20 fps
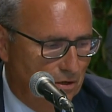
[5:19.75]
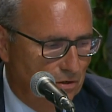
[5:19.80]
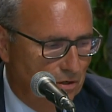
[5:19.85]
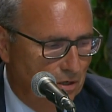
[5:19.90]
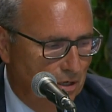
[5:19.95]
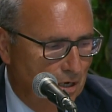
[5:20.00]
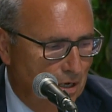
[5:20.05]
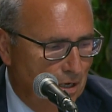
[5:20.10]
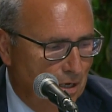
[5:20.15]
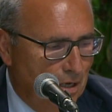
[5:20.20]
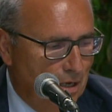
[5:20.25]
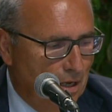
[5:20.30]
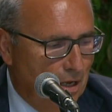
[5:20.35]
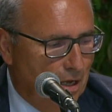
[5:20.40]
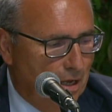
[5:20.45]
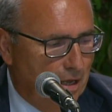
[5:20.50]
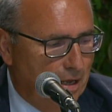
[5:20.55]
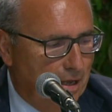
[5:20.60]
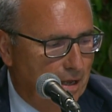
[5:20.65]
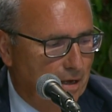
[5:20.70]
and
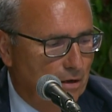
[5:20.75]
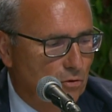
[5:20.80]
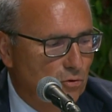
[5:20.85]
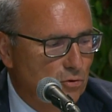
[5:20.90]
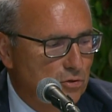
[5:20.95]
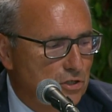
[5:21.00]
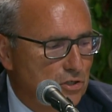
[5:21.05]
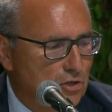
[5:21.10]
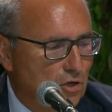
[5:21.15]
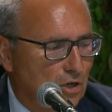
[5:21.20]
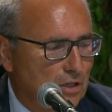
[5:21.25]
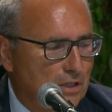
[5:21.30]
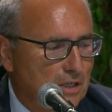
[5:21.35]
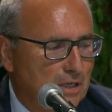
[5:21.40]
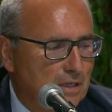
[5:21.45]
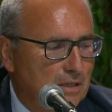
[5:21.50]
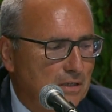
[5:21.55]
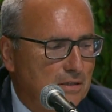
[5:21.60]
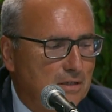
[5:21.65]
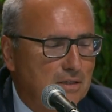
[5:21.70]
starting from
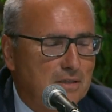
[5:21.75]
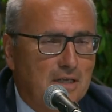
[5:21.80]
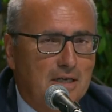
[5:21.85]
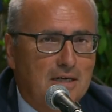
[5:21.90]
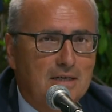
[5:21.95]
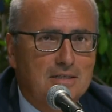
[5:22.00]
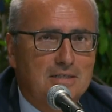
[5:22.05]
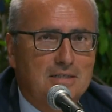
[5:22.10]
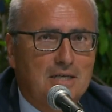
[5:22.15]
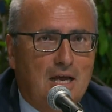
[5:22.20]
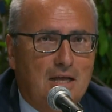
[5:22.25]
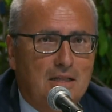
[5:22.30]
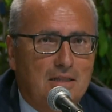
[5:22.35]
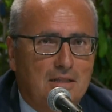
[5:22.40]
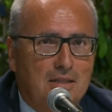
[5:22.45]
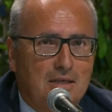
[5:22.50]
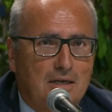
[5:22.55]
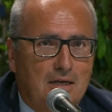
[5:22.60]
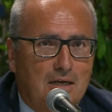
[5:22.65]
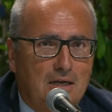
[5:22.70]
May of
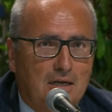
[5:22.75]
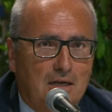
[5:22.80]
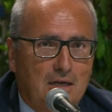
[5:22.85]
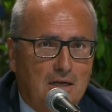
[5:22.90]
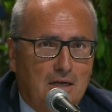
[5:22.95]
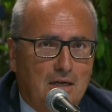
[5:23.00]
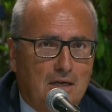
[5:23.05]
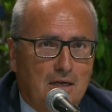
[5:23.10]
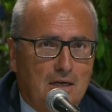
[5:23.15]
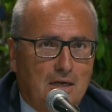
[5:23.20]
last year,